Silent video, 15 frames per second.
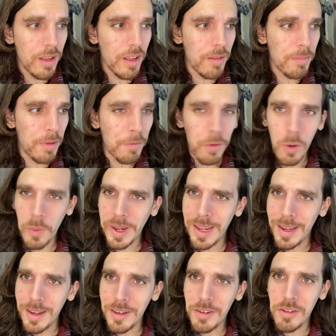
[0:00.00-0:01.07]
before we
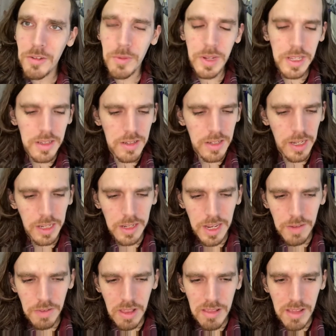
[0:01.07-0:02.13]
get into it,
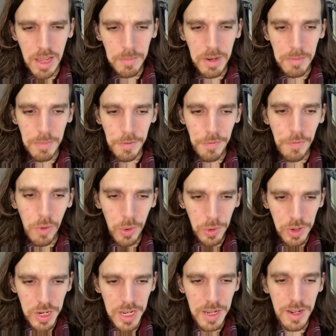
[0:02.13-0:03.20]
David Simon, before
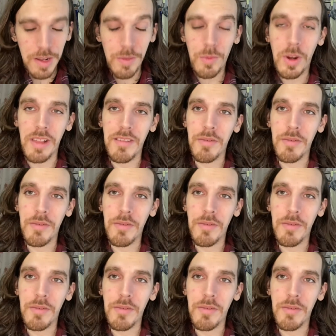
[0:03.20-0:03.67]
he was a